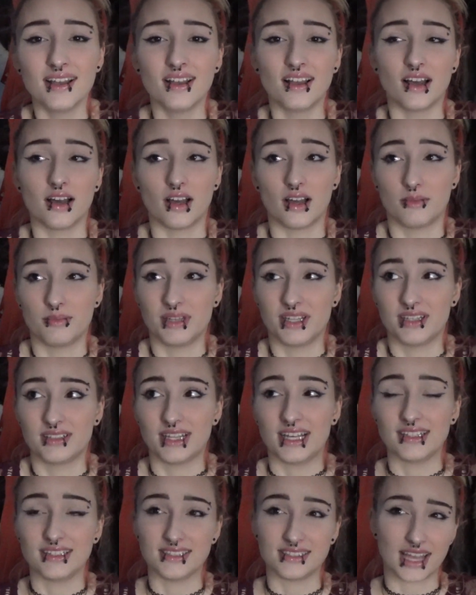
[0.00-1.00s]
I mean,
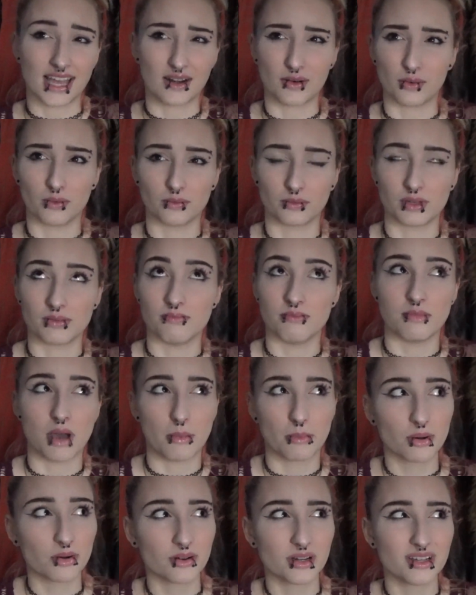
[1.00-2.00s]
at least I don't
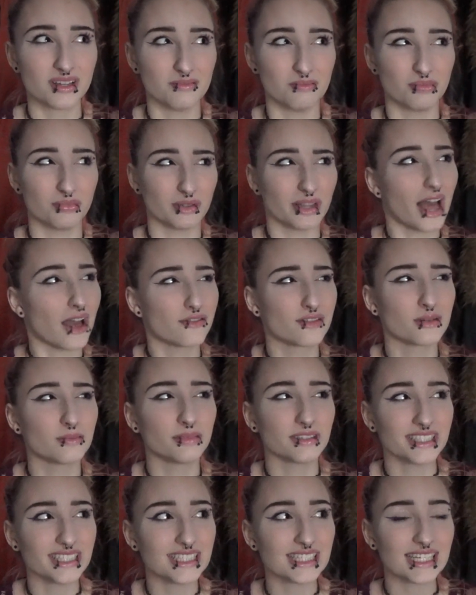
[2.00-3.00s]
remember it ever
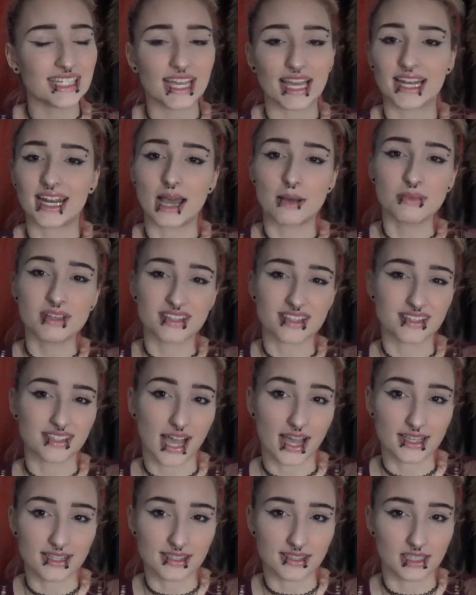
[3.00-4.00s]
bleeding, and I'm a
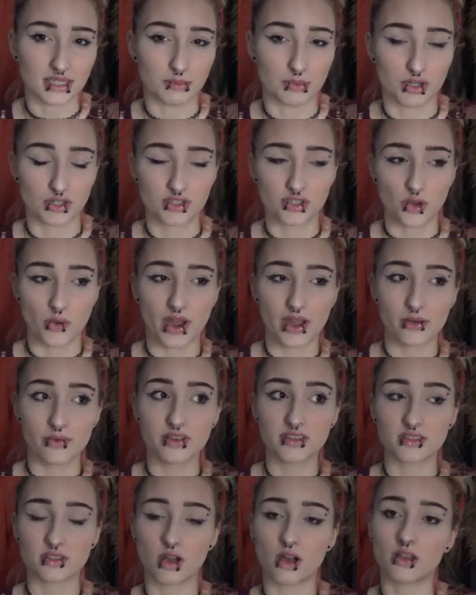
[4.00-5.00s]
side sleeper, so I
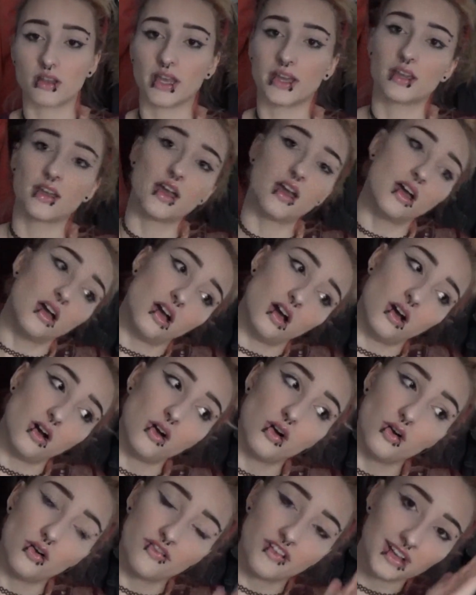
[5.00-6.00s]
always thought like,
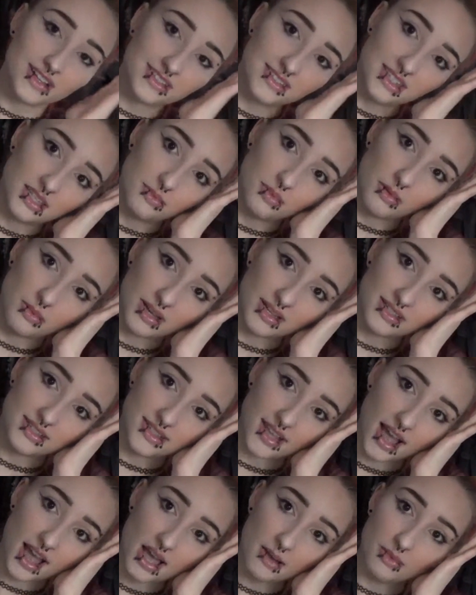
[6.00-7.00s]
oh, if I sleep on my
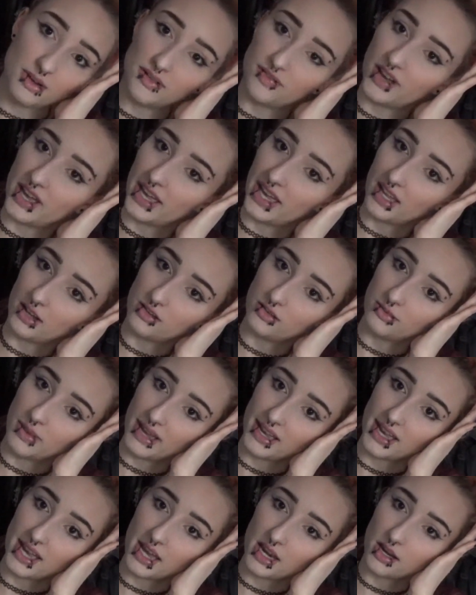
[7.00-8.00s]
side, but if I angled my
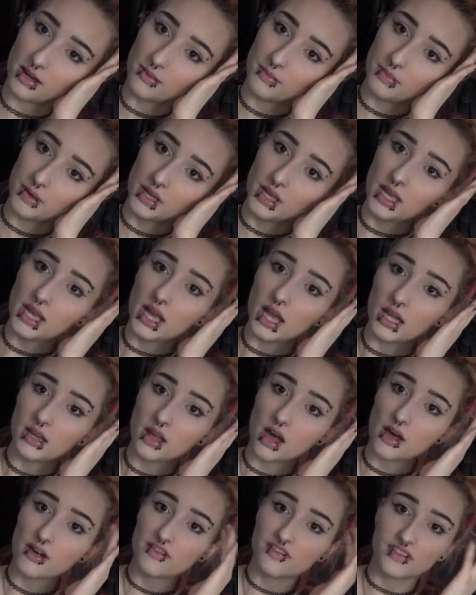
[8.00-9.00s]
head up
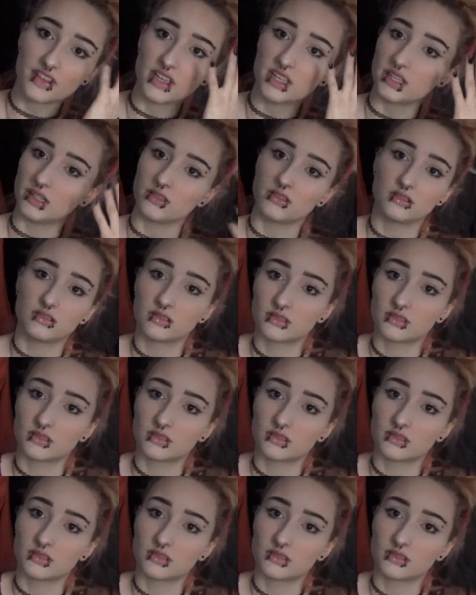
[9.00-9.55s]
enough, it